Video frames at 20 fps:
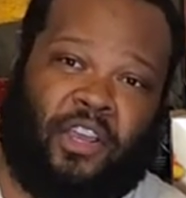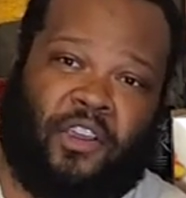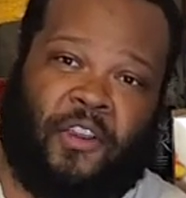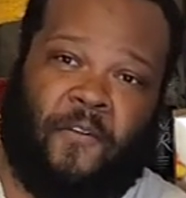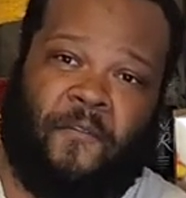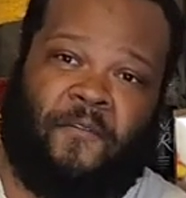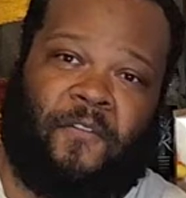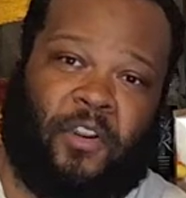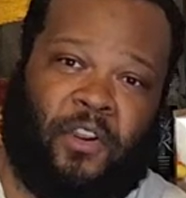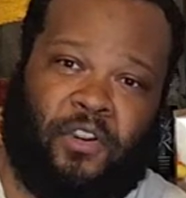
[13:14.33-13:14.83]

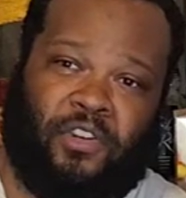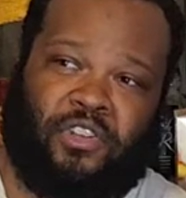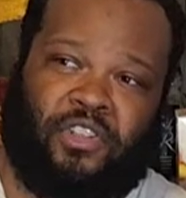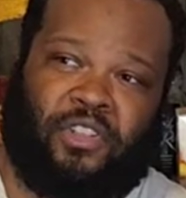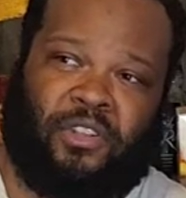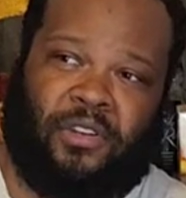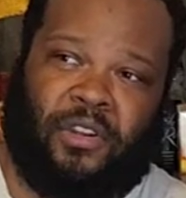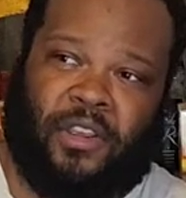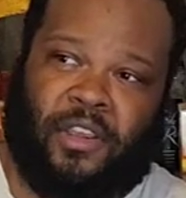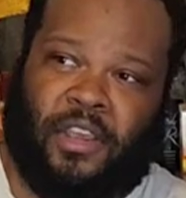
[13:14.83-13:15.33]

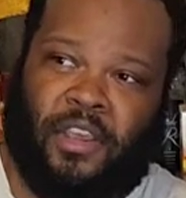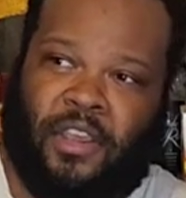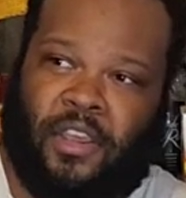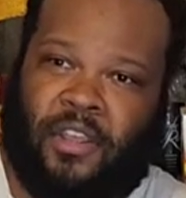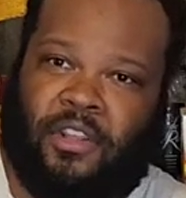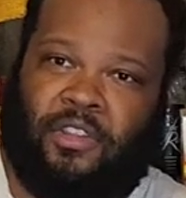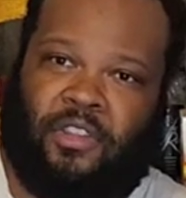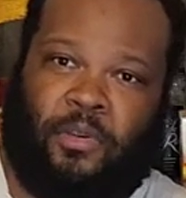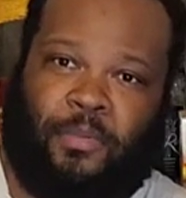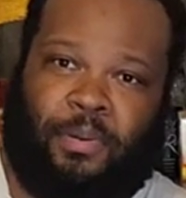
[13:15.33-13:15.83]
conversion
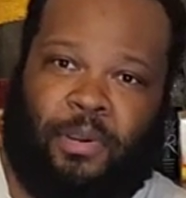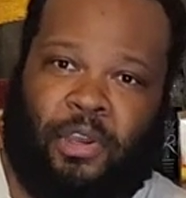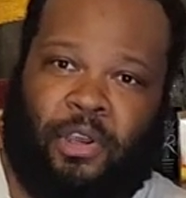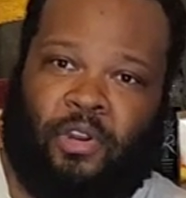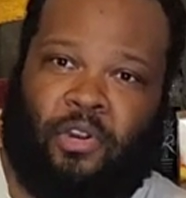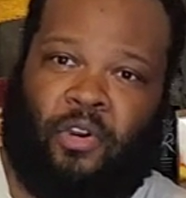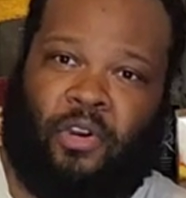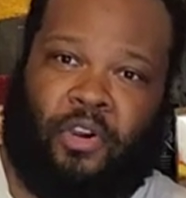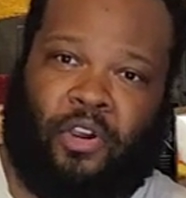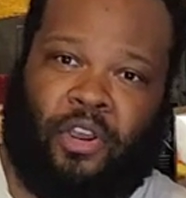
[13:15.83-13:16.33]
to put
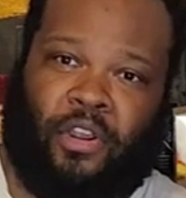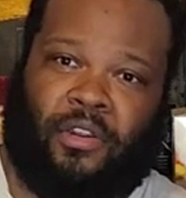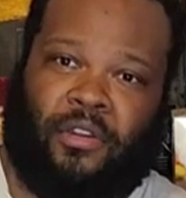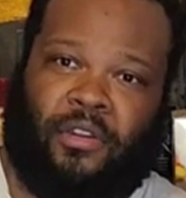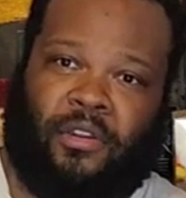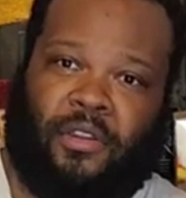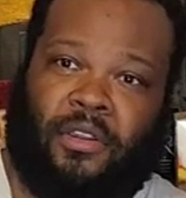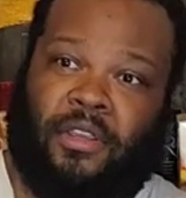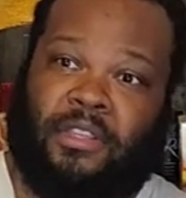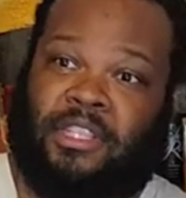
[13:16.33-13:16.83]

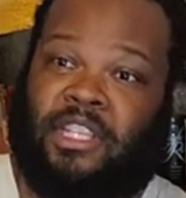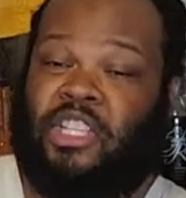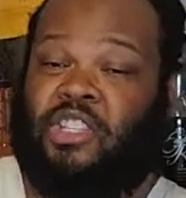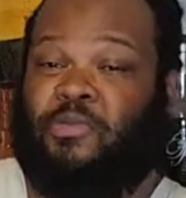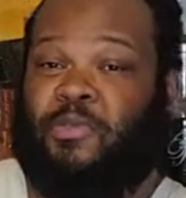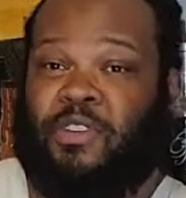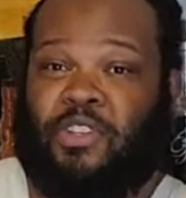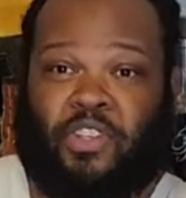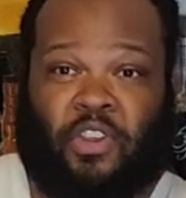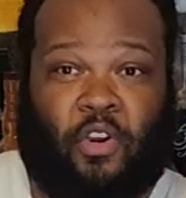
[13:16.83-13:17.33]
on, since
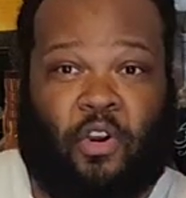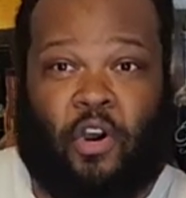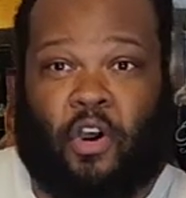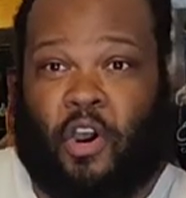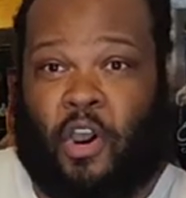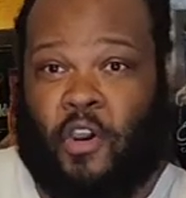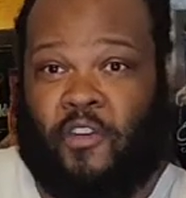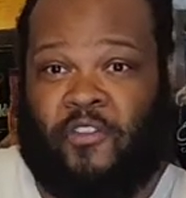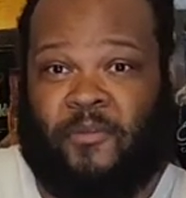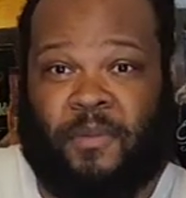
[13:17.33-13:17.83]
it was so
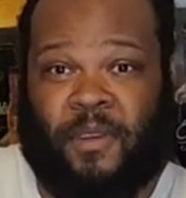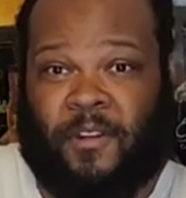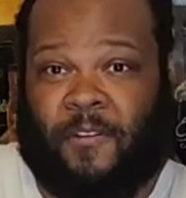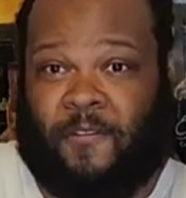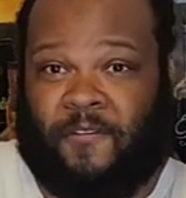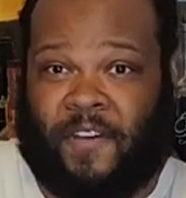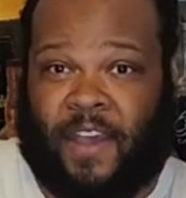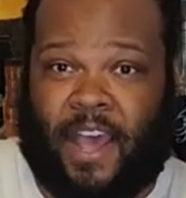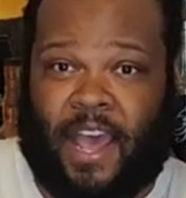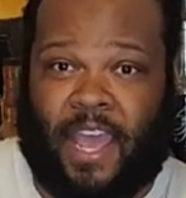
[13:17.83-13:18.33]
hard for me to
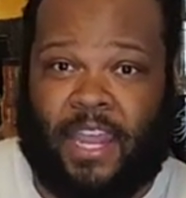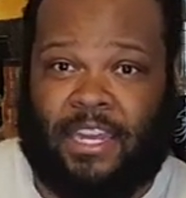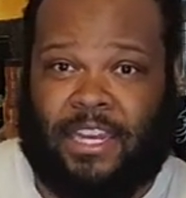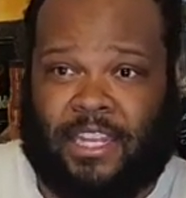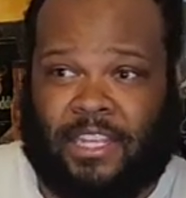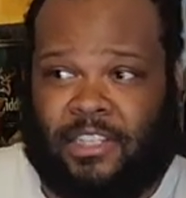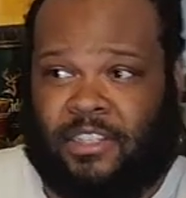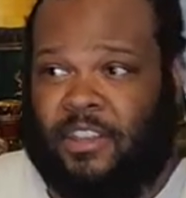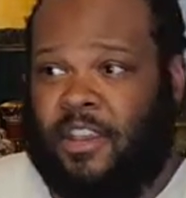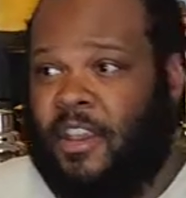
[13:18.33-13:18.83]
find
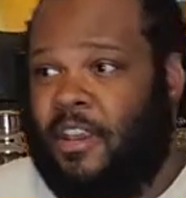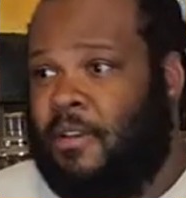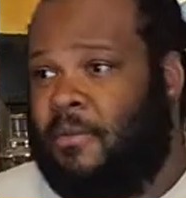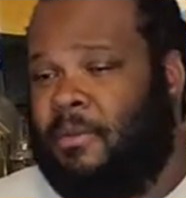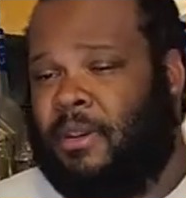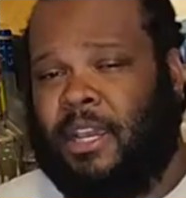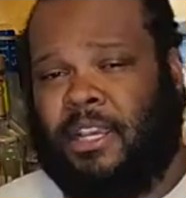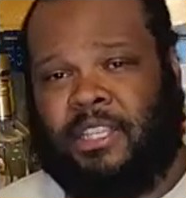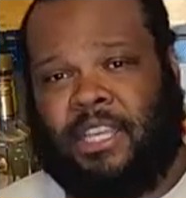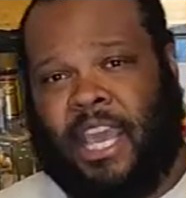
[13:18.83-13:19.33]
this
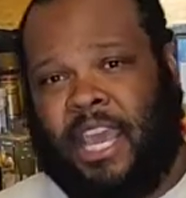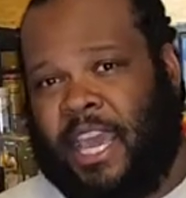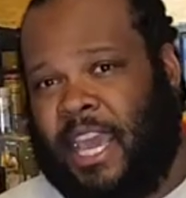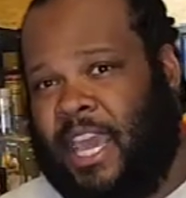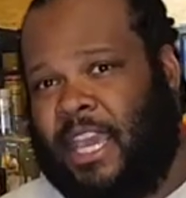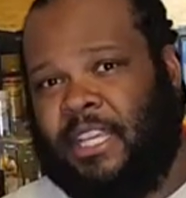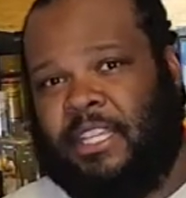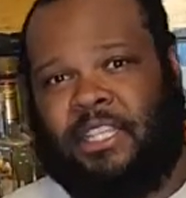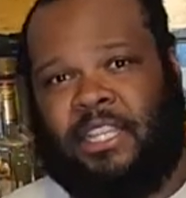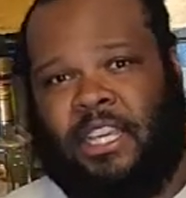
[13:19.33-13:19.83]
because
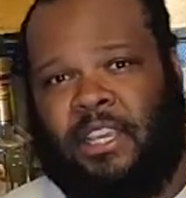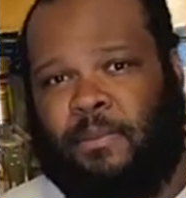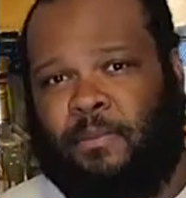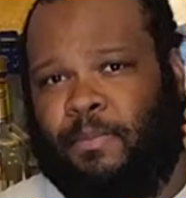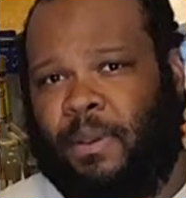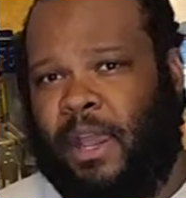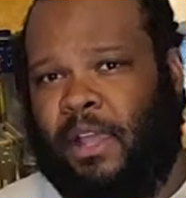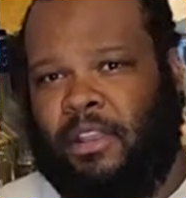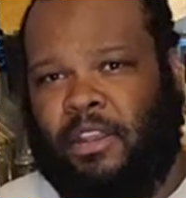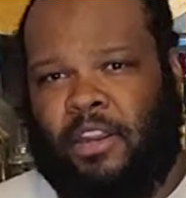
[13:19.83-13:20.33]
AAC
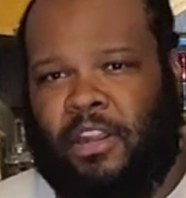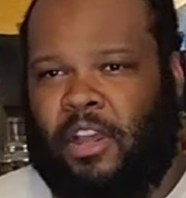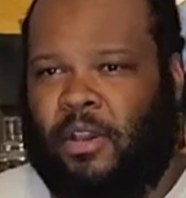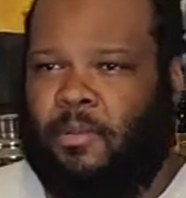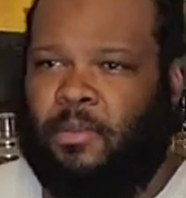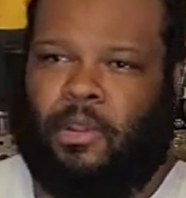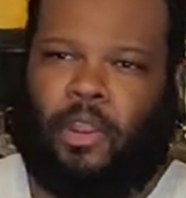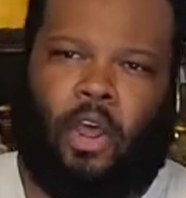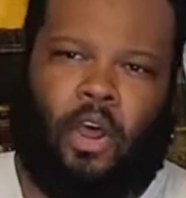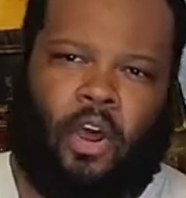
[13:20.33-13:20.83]
bellied
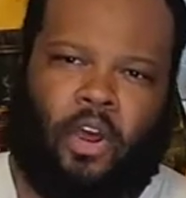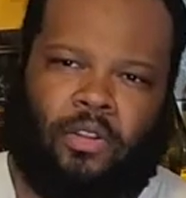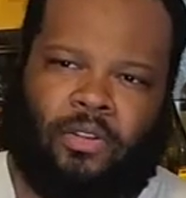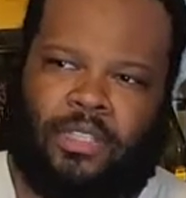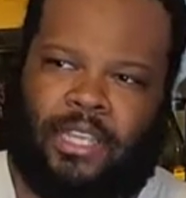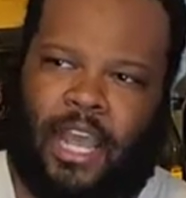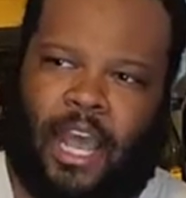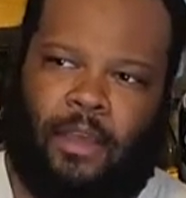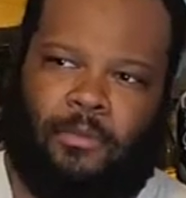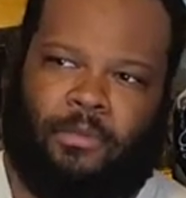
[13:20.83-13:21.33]
up long
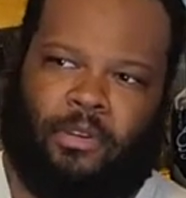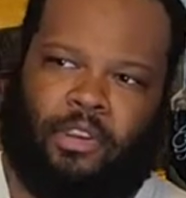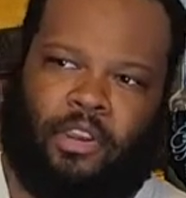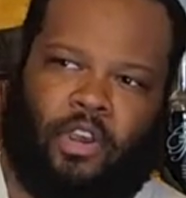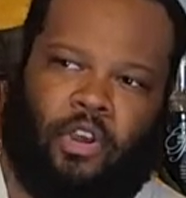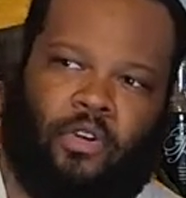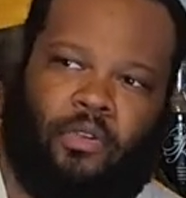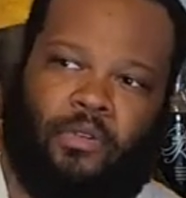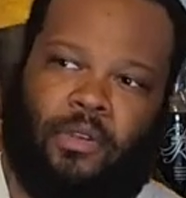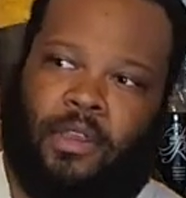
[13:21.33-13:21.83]
time
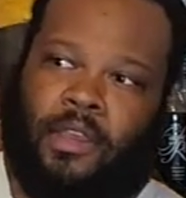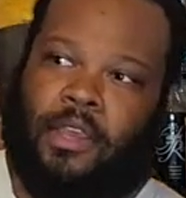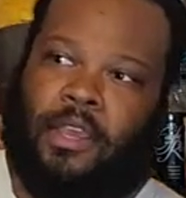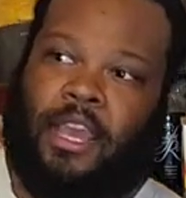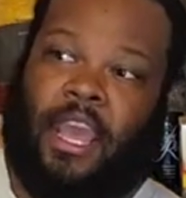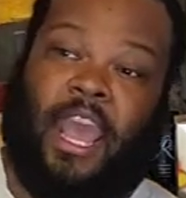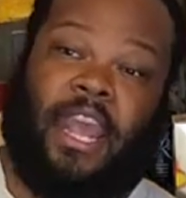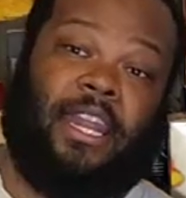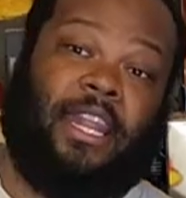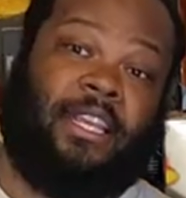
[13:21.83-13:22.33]
ago
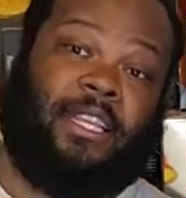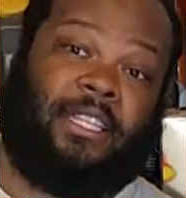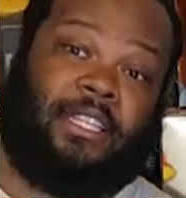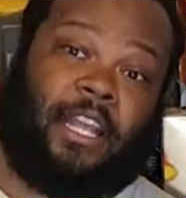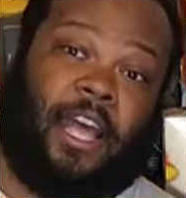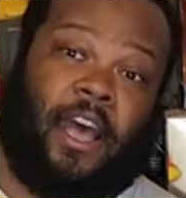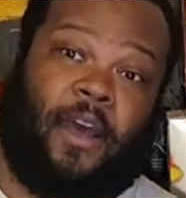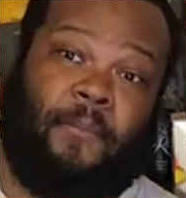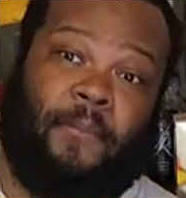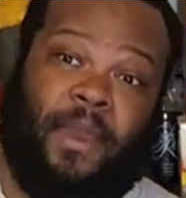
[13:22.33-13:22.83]
and they
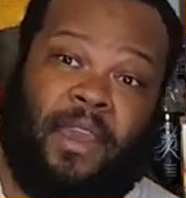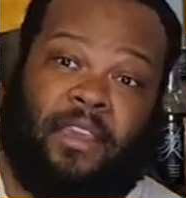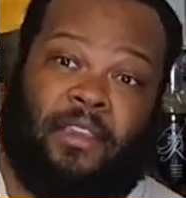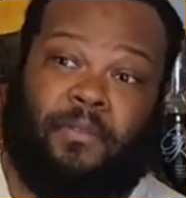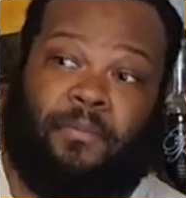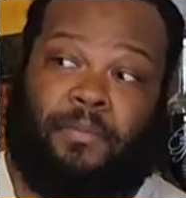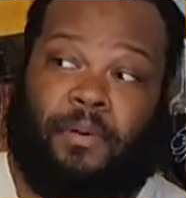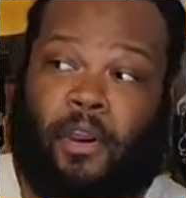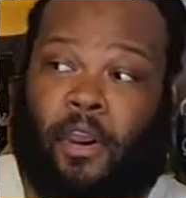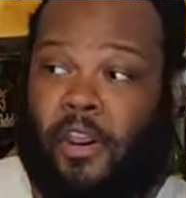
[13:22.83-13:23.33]
stopped
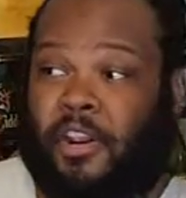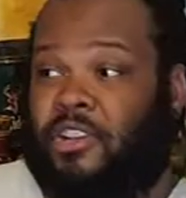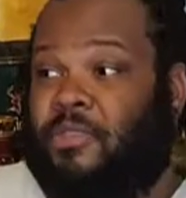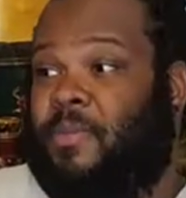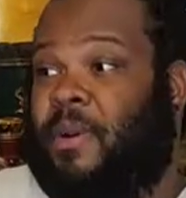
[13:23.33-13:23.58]
making parts.